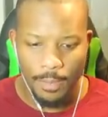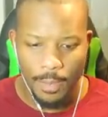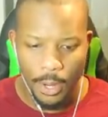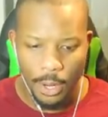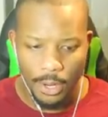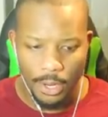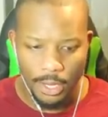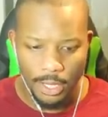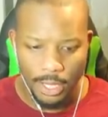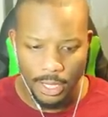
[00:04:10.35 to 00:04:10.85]

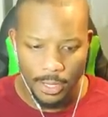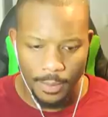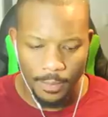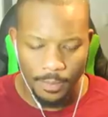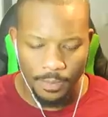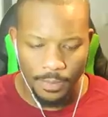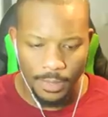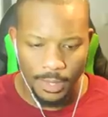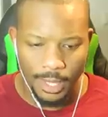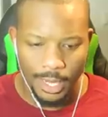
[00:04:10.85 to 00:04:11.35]
computers.
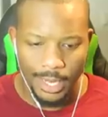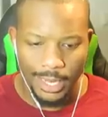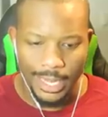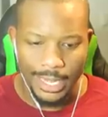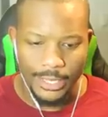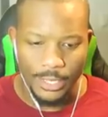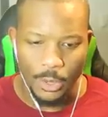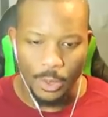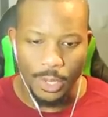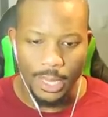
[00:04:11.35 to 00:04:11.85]

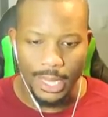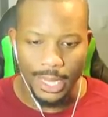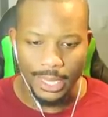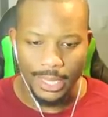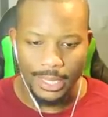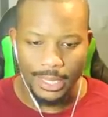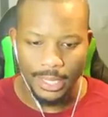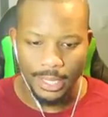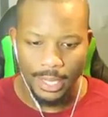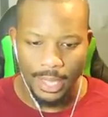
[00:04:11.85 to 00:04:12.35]
Let's do
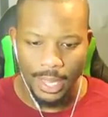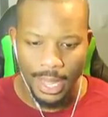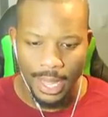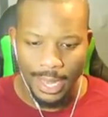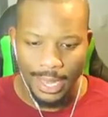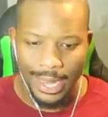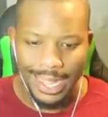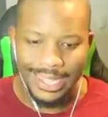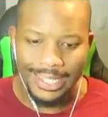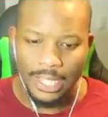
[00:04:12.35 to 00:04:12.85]
this.
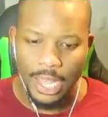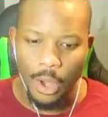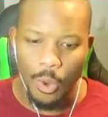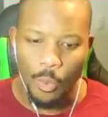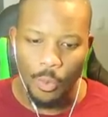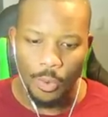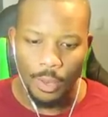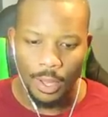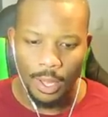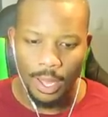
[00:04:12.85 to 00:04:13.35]
Let's
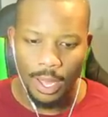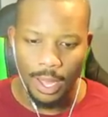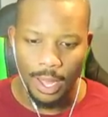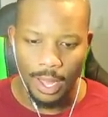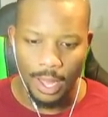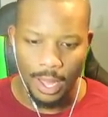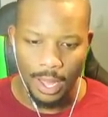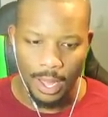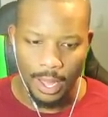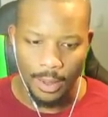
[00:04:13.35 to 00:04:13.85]
go.
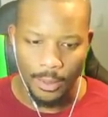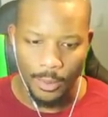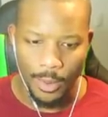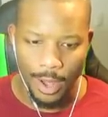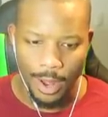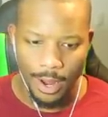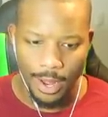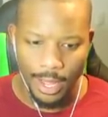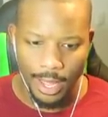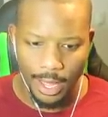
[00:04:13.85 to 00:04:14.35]
Uh,
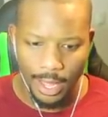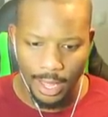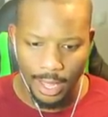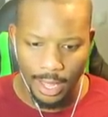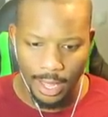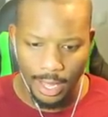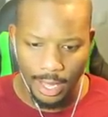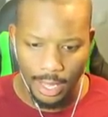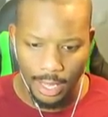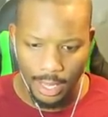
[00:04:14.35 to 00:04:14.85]
where
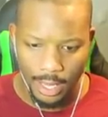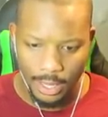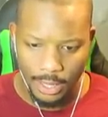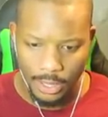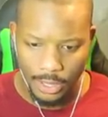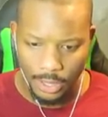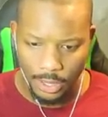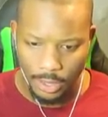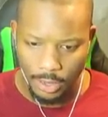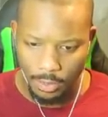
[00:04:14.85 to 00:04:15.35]

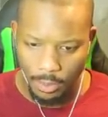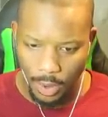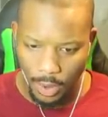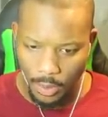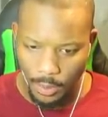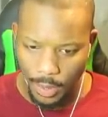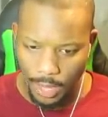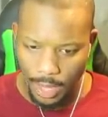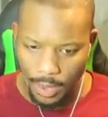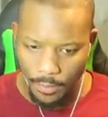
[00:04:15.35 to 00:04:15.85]
is, where
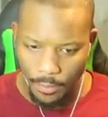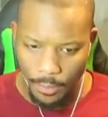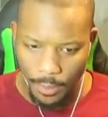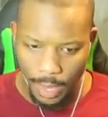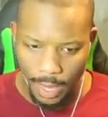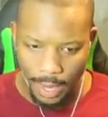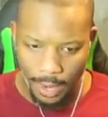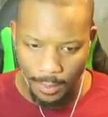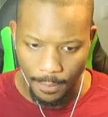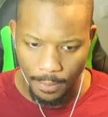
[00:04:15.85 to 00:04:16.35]
do we go from
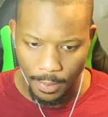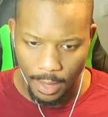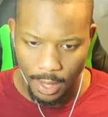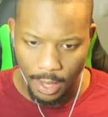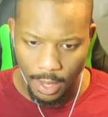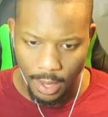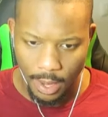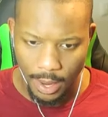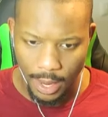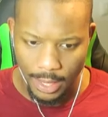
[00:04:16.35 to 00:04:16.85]
here? All
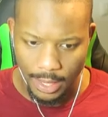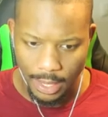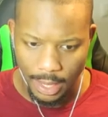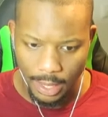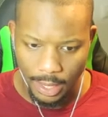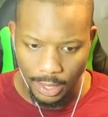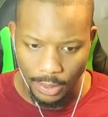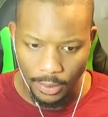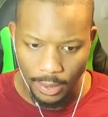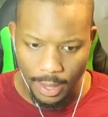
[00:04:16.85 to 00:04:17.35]
right, it's
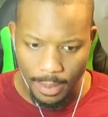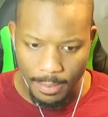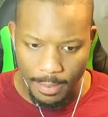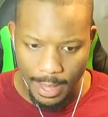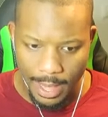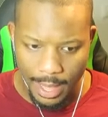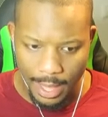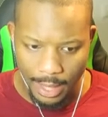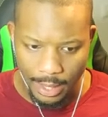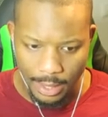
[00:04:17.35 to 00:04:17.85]
literally
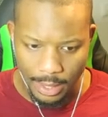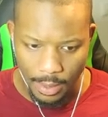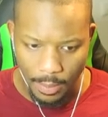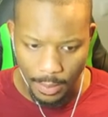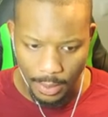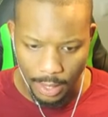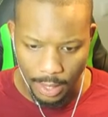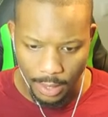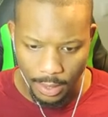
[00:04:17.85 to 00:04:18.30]
me and someone